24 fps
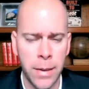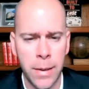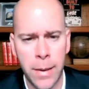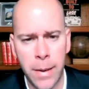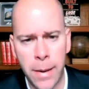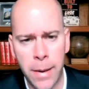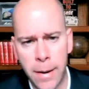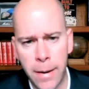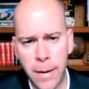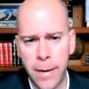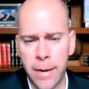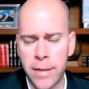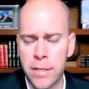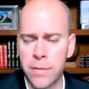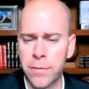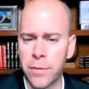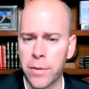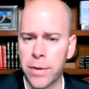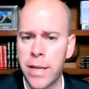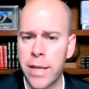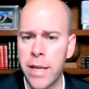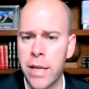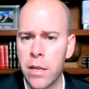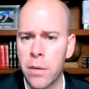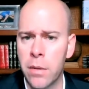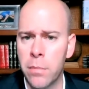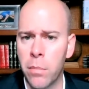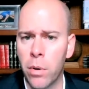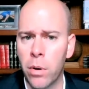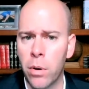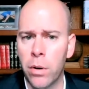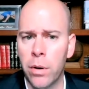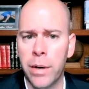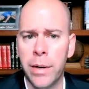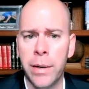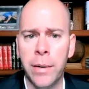As for Keegan
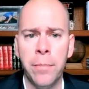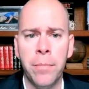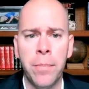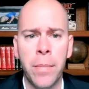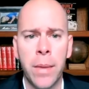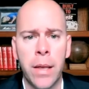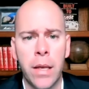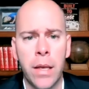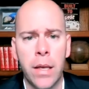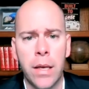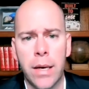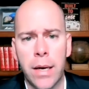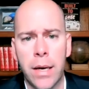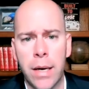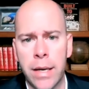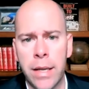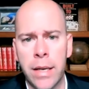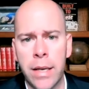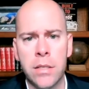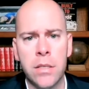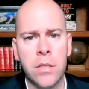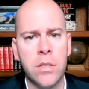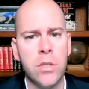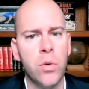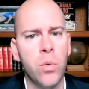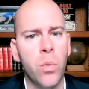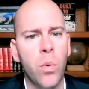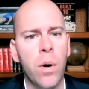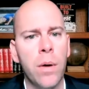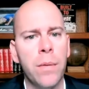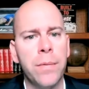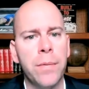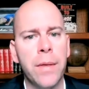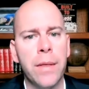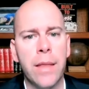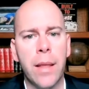Murray, he doesn't do
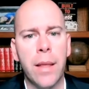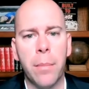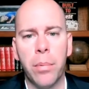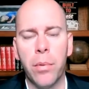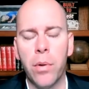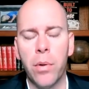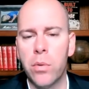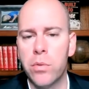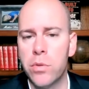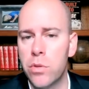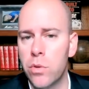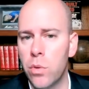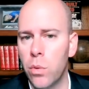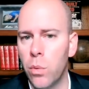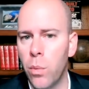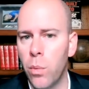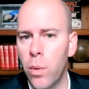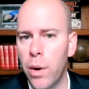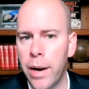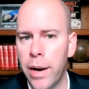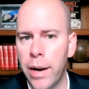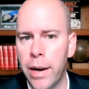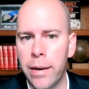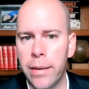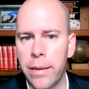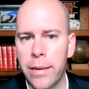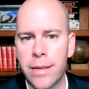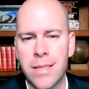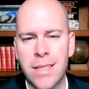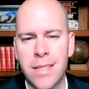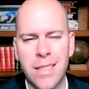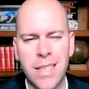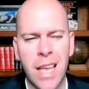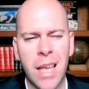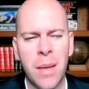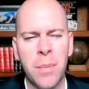one thing that blows you away, as
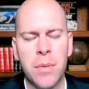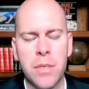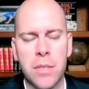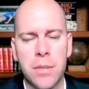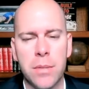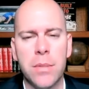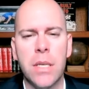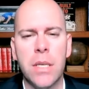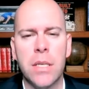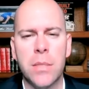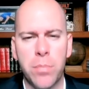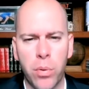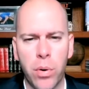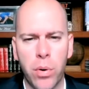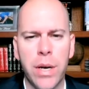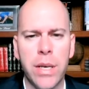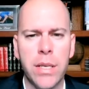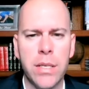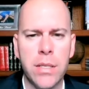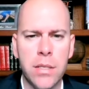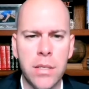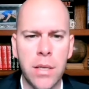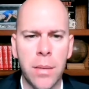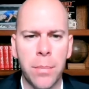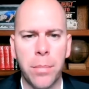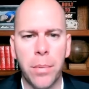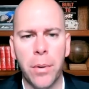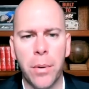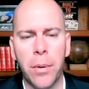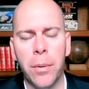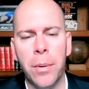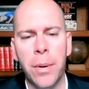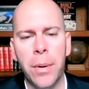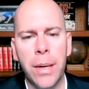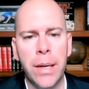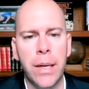his game is pretty
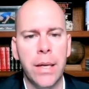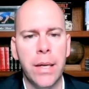simple.